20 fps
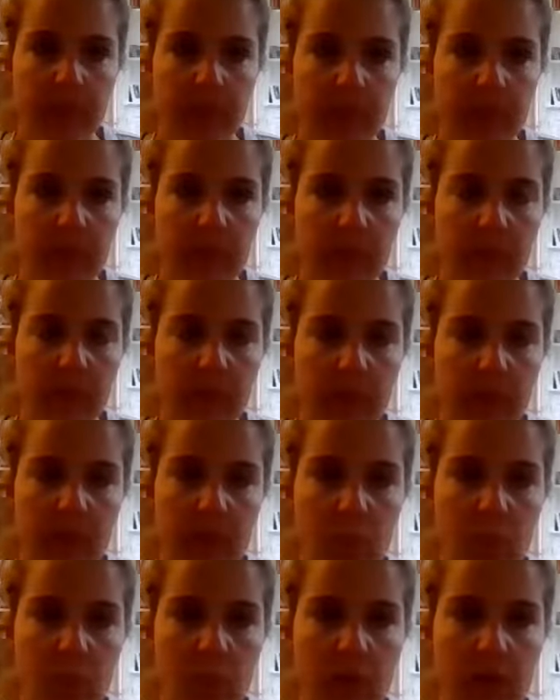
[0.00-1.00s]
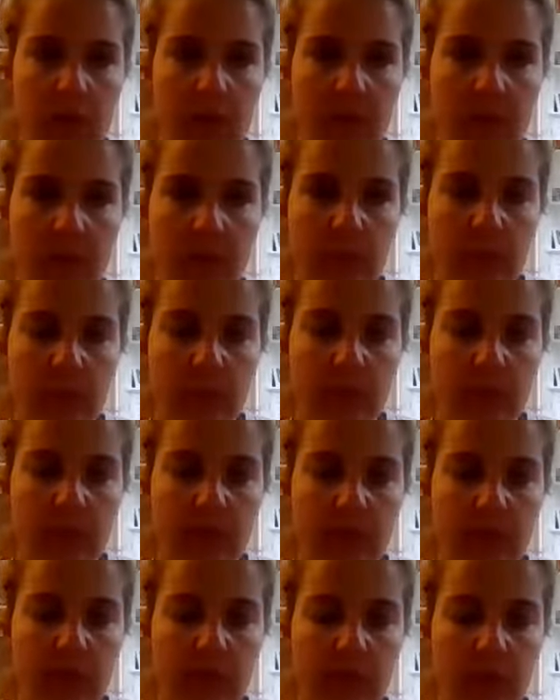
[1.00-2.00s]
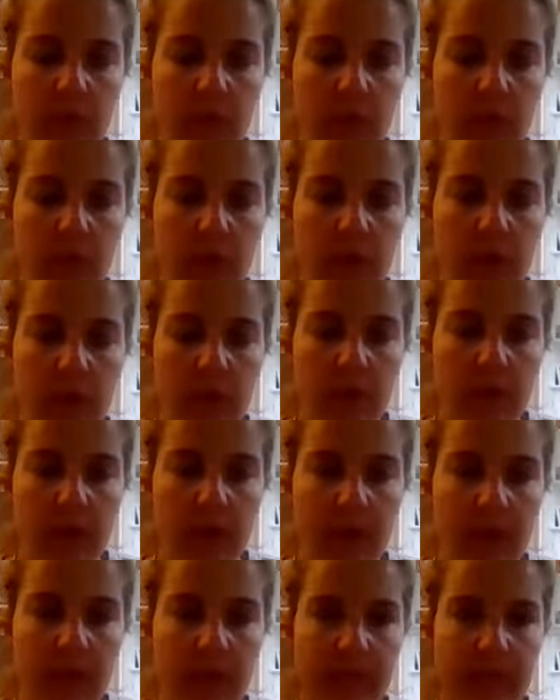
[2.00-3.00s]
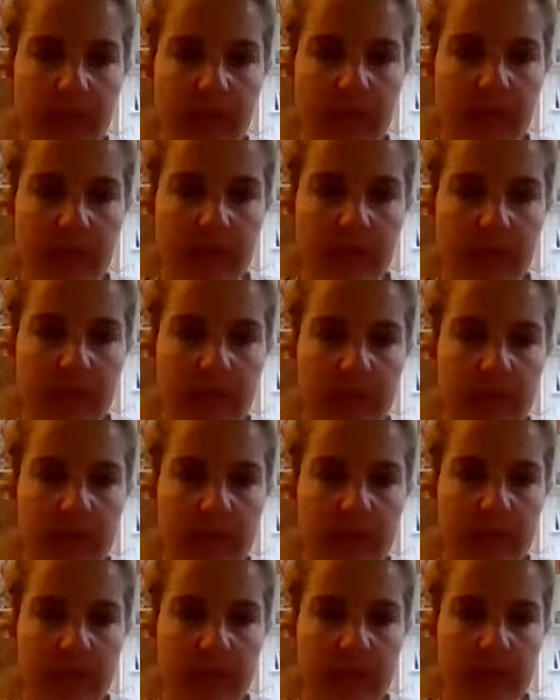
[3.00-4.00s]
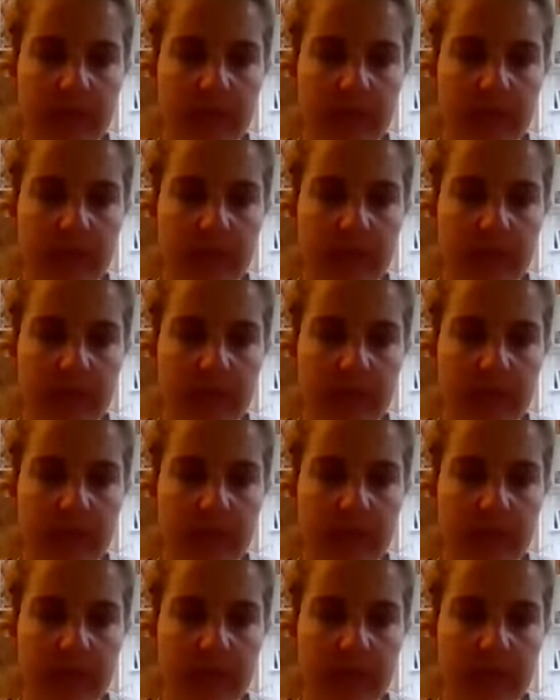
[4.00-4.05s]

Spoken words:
And let's take one more slow breath in.